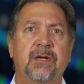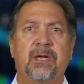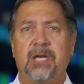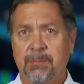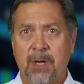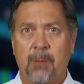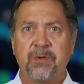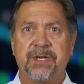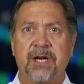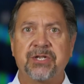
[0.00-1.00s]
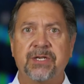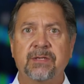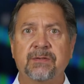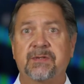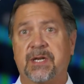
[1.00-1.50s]
email
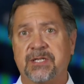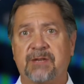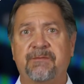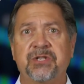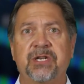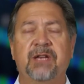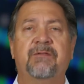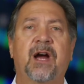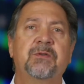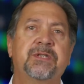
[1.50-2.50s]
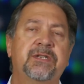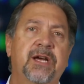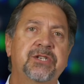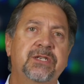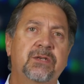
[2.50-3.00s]
protection, such as phishing and virus
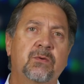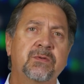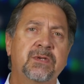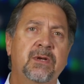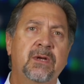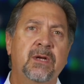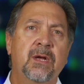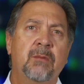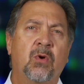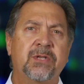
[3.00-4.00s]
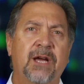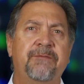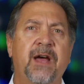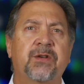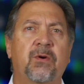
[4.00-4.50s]
detection tools,
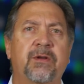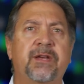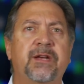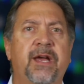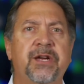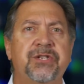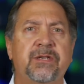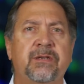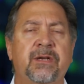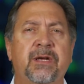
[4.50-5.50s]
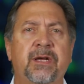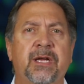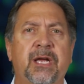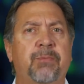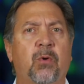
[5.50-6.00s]
multi-factor authentication,
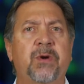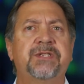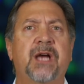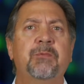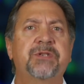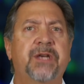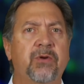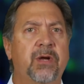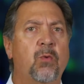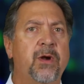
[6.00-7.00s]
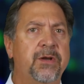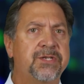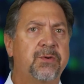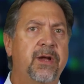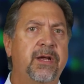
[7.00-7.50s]
employee cybersecurity awareness
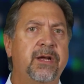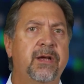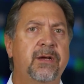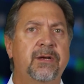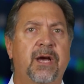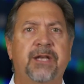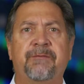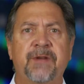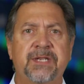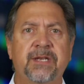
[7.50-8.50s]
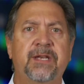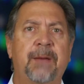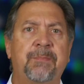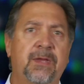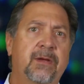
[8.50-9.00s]
training, a defense in
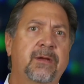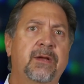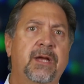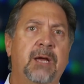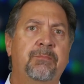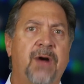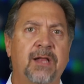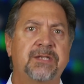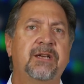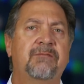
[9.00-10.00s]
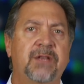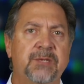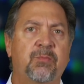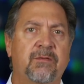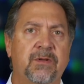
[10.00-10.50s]
depth, and policy of
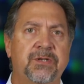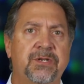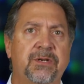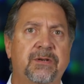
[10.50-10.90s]
least privilege.